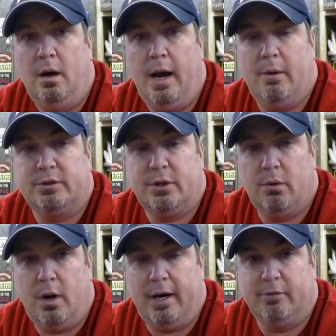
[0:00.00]
Hey, what's
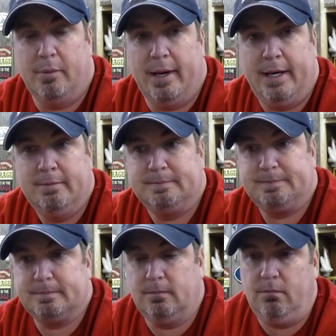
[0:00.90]
going on, everybody?
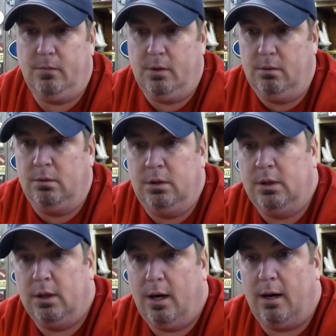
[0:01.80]

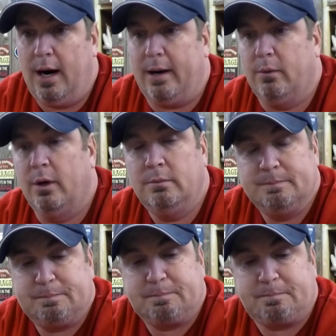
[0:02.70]
All right, well,
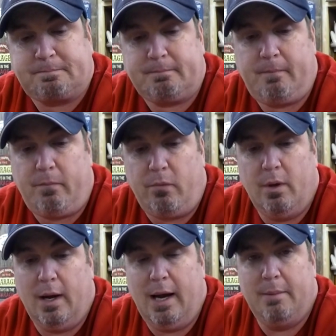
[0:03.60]

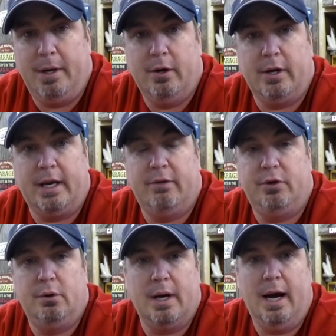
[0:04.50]
I am here to give
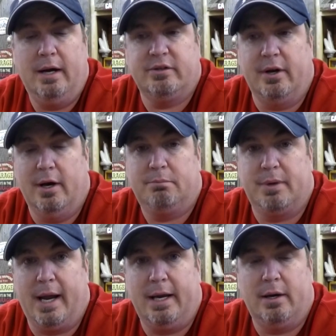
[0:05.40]
you guys an
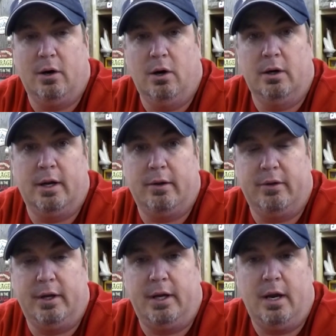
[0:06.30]
update on
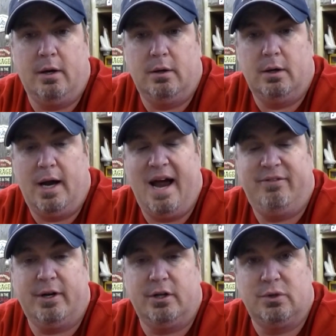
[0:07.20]
the
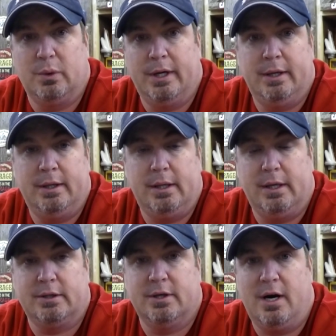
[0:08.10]
Africa Twin
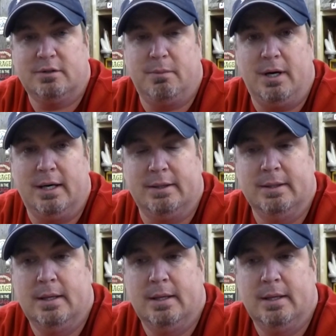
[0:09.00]
exhaust mod.